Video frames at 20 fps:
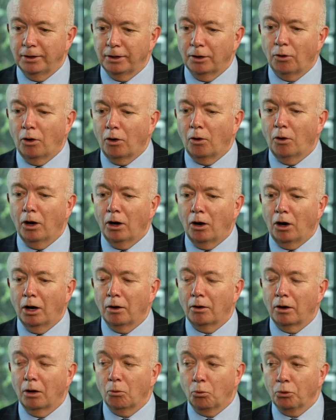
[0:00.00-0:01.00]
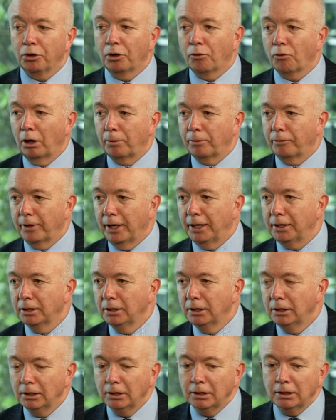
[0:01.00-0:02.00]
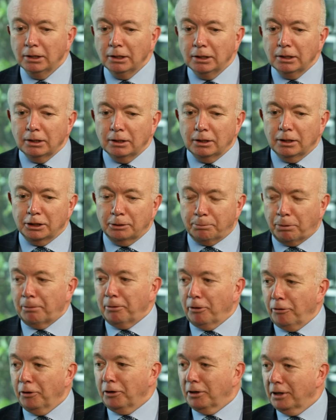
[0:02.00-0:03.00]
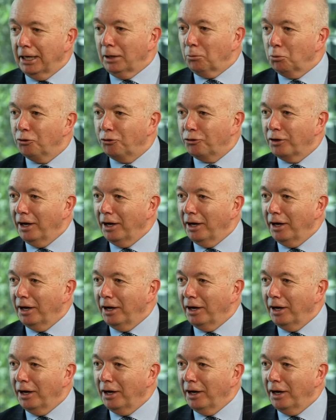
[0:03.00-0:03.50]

Yeah, no, I would agree with that. And you're probably thinking he would